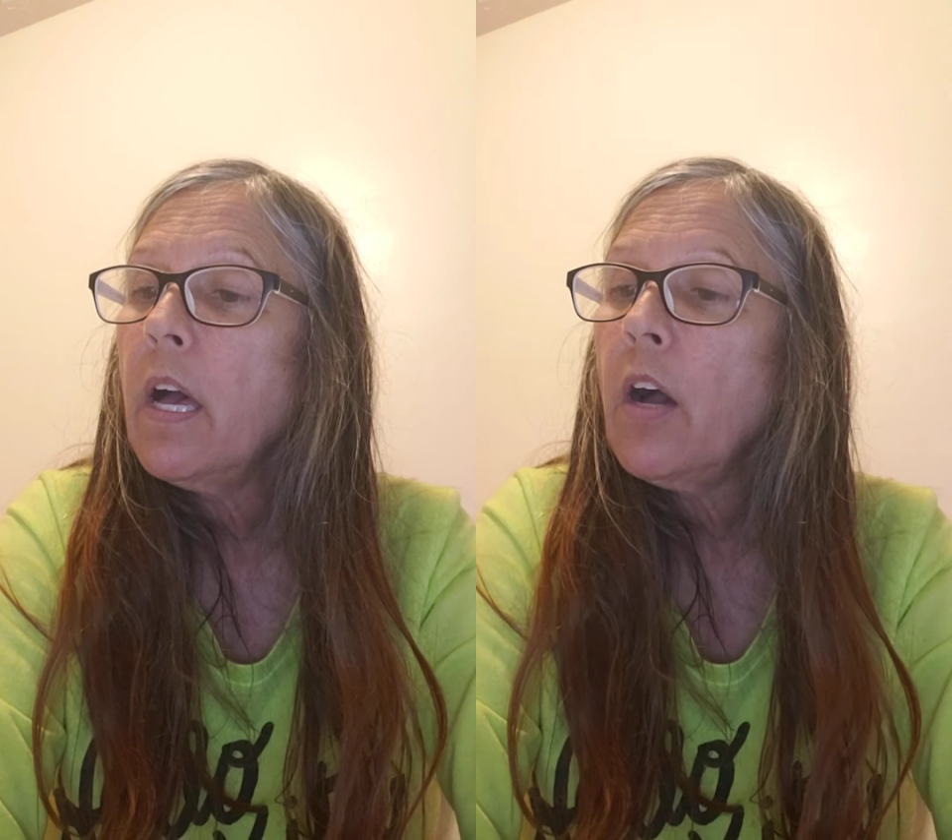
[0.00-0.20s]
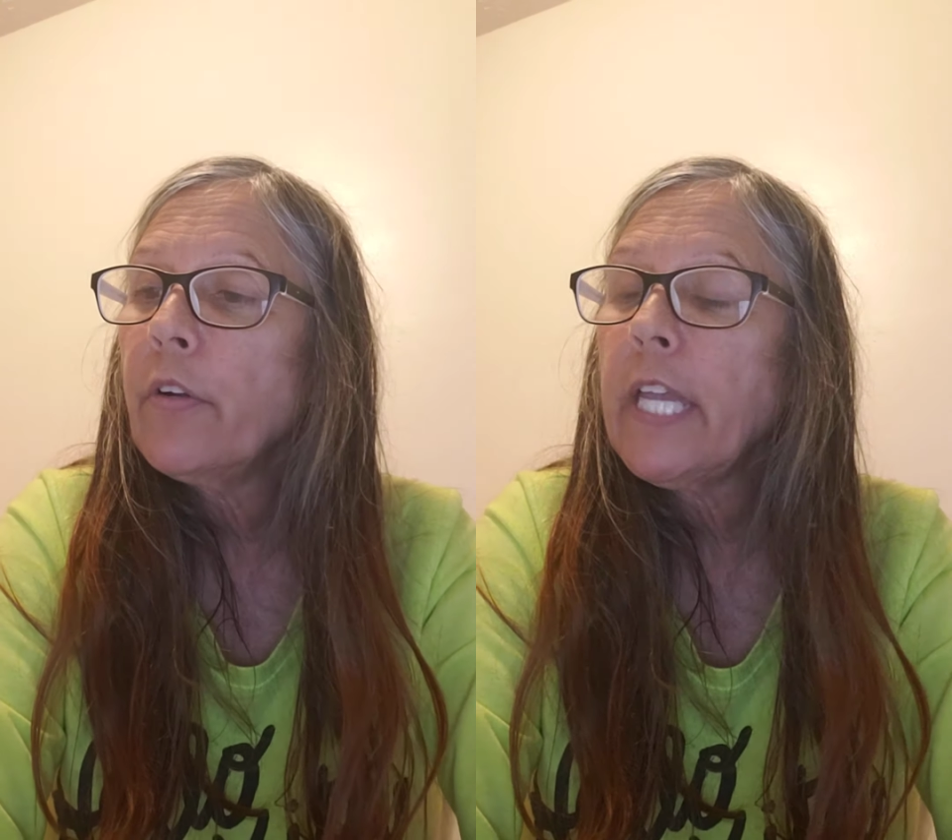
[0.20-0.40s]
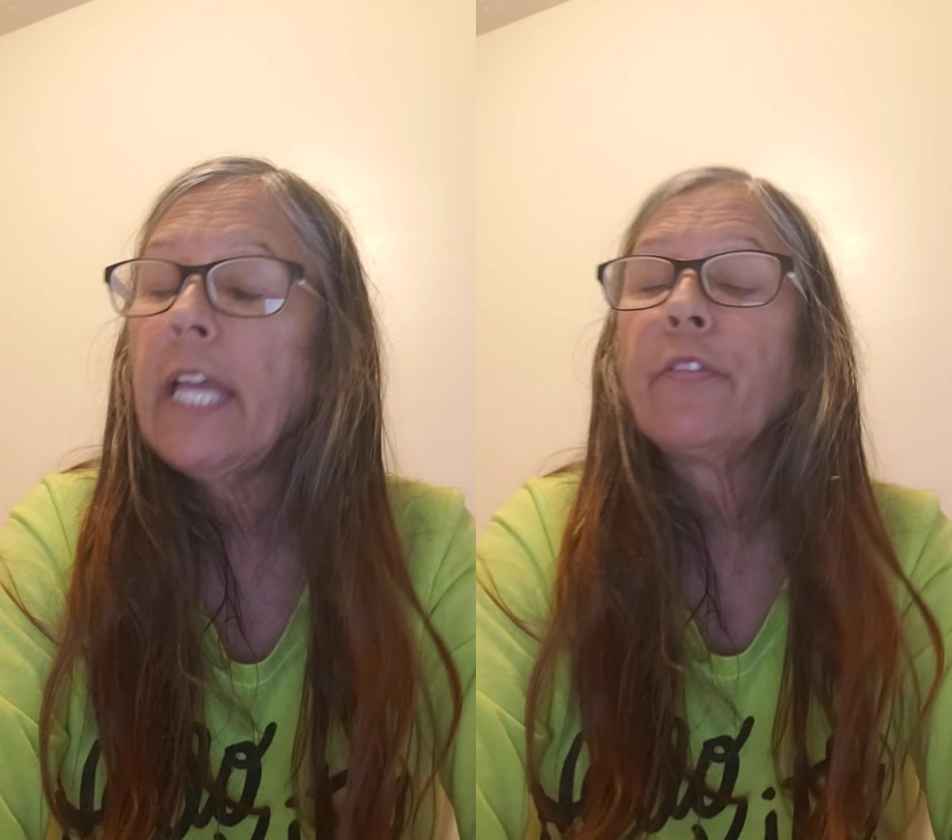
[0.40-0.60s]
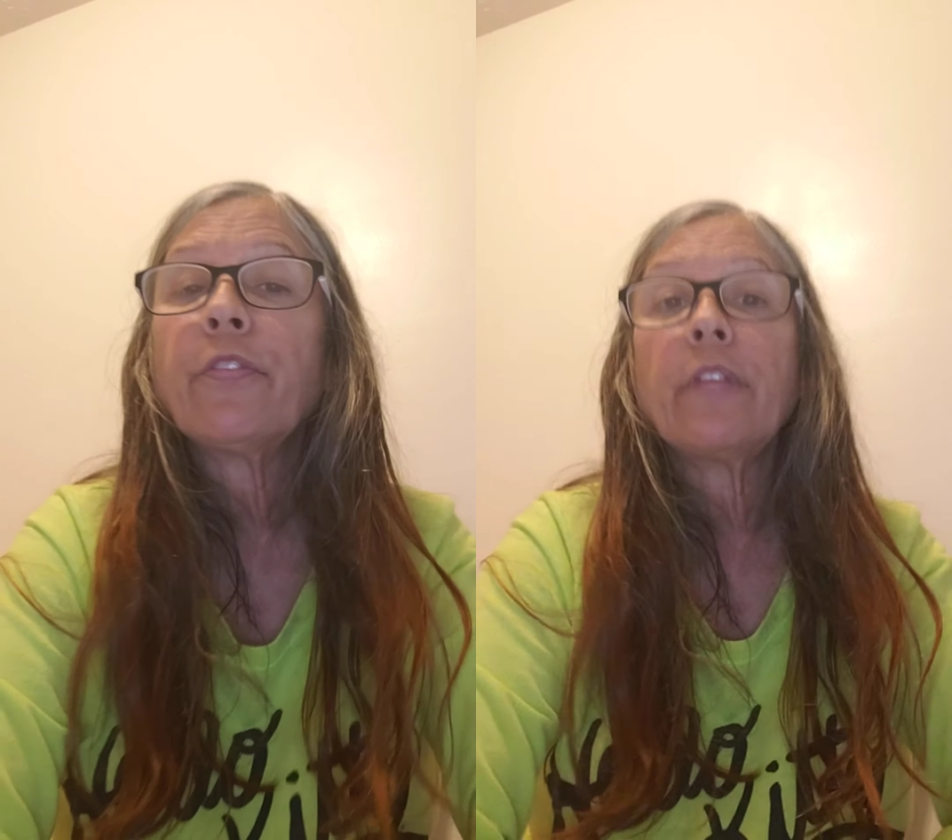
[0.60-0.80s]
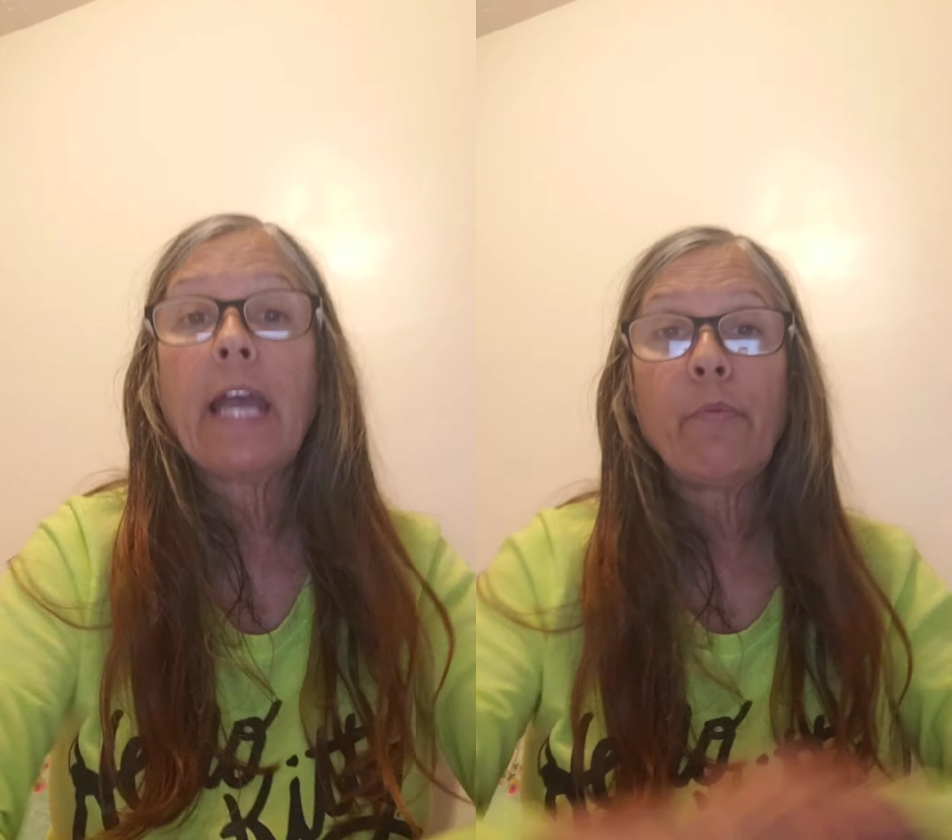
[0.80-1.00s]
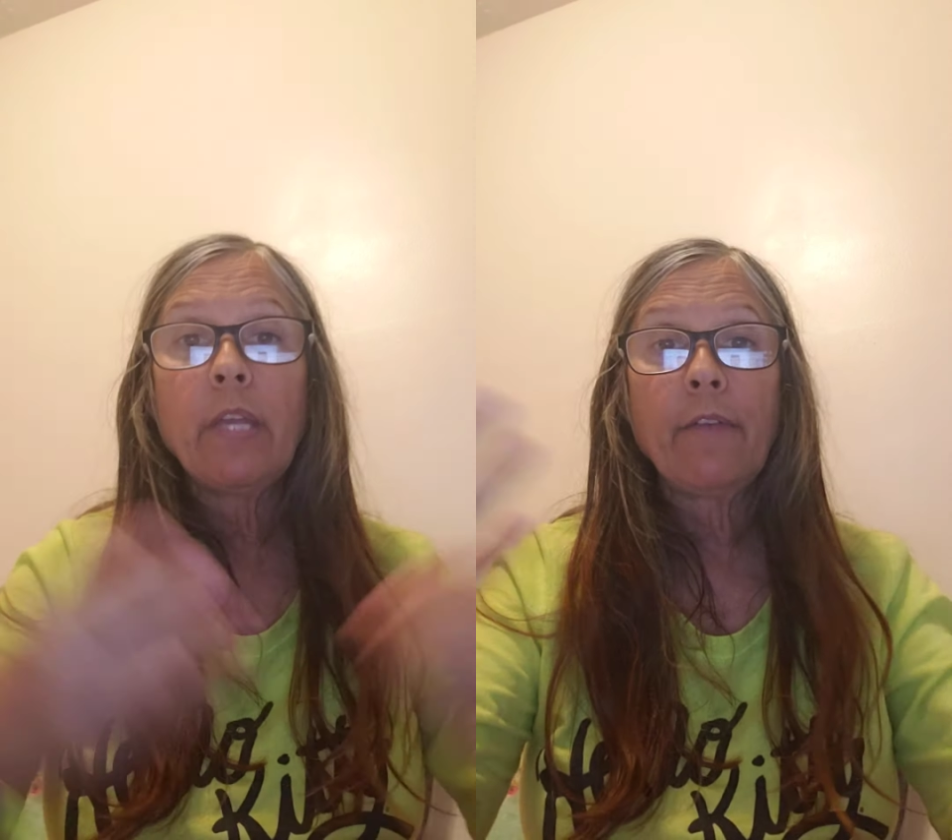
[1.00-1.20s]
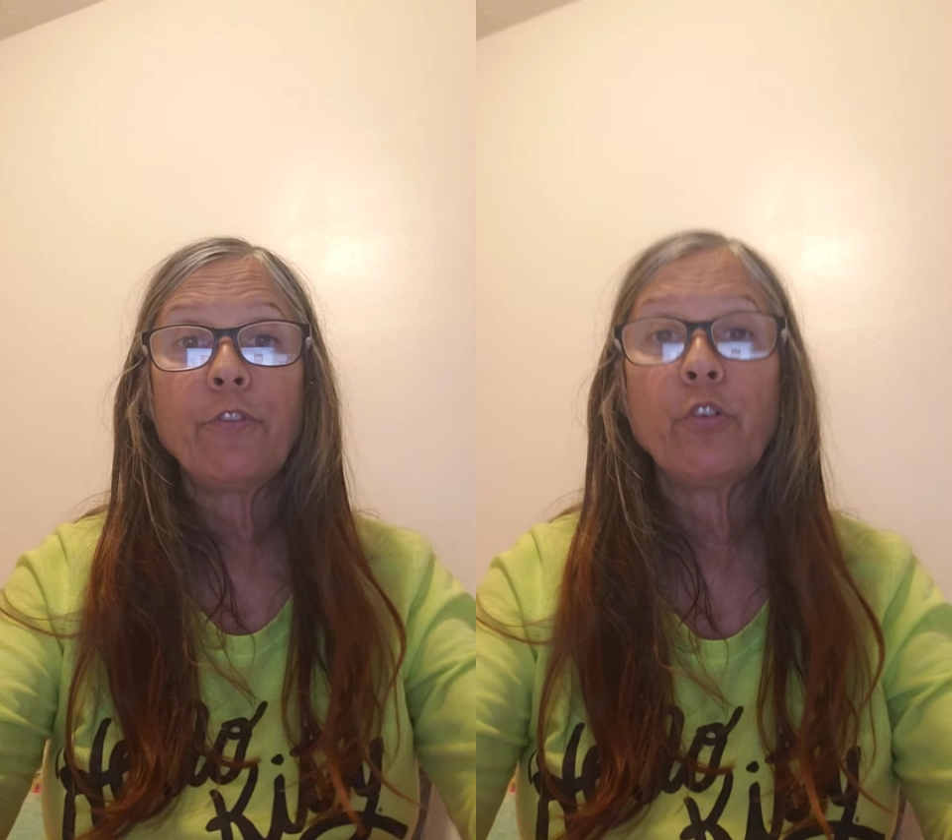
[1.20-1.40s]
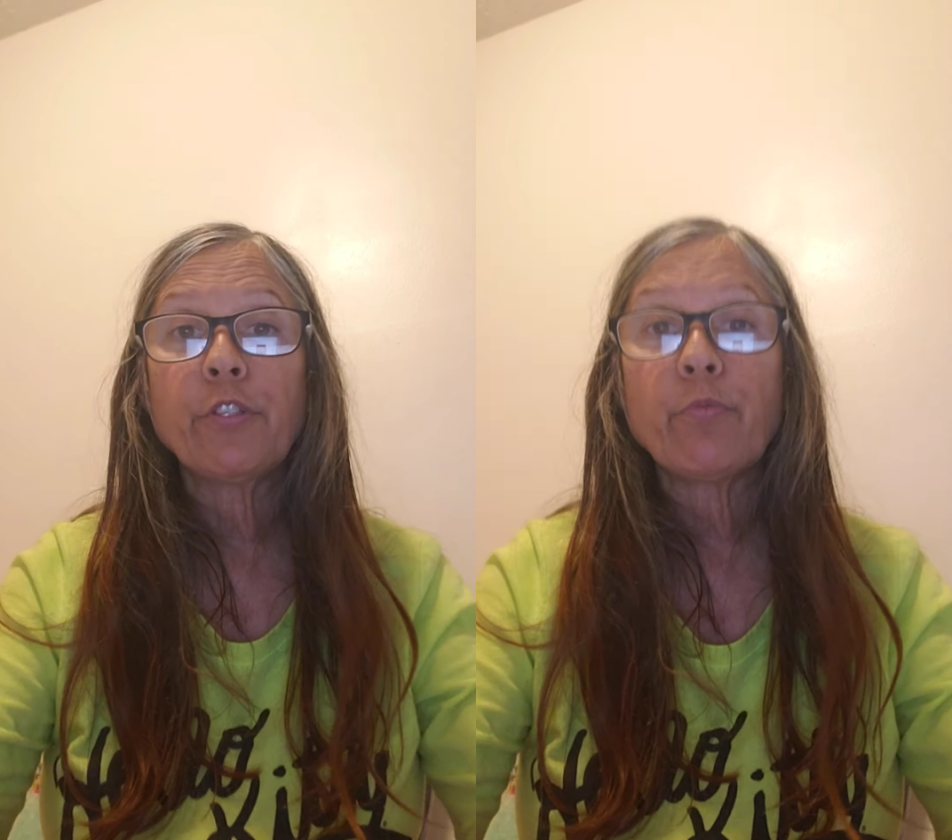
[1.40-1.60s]
Okay, so now we have
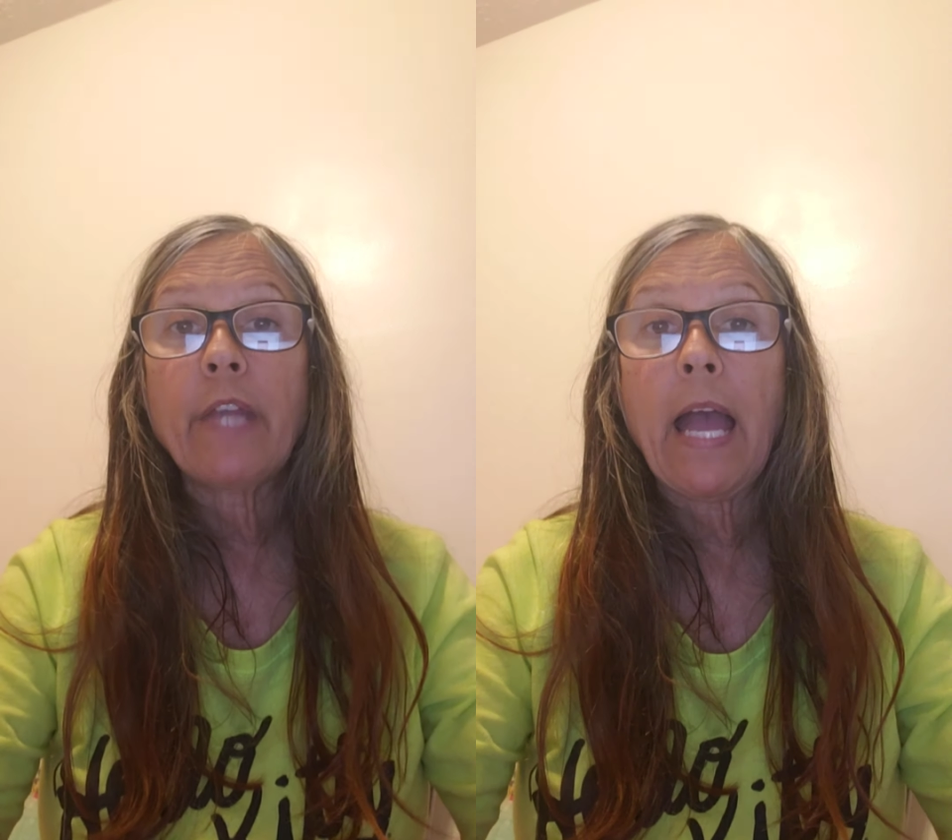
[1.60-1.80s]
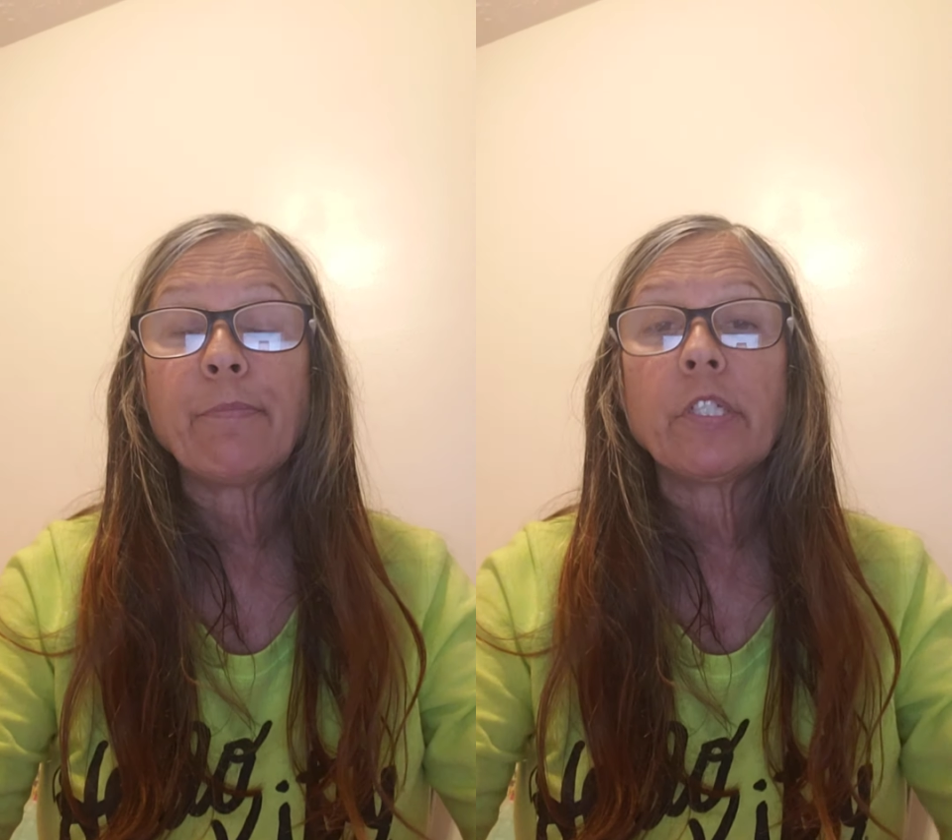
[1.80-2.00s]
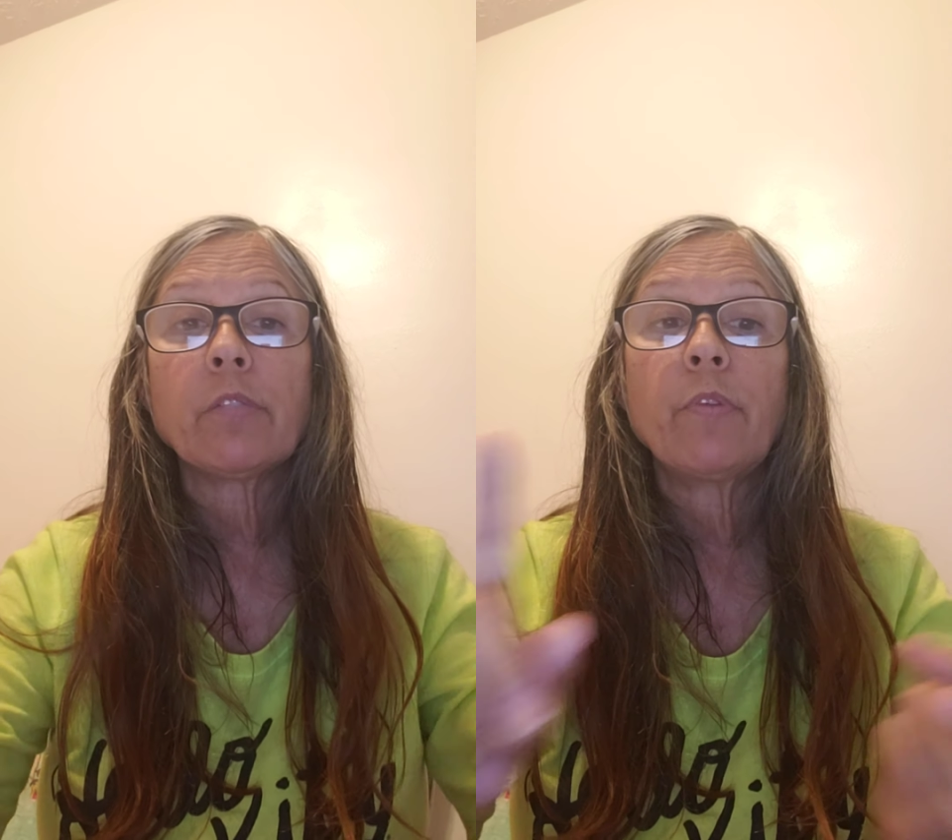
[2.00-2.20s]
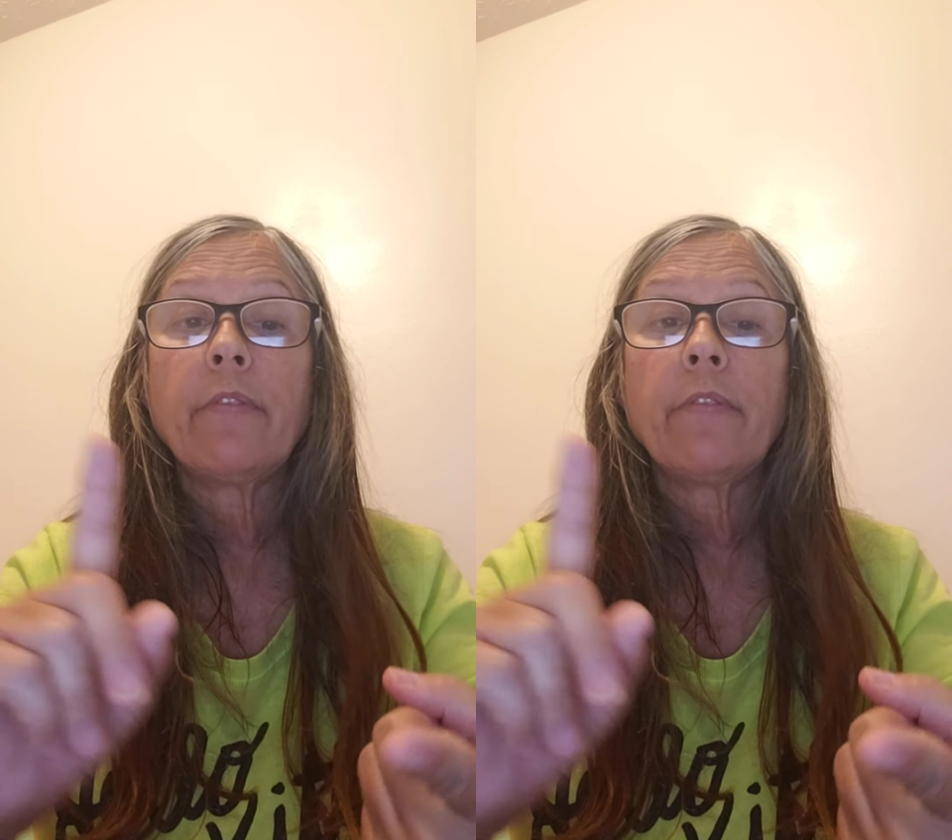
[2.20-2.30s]
those three objects.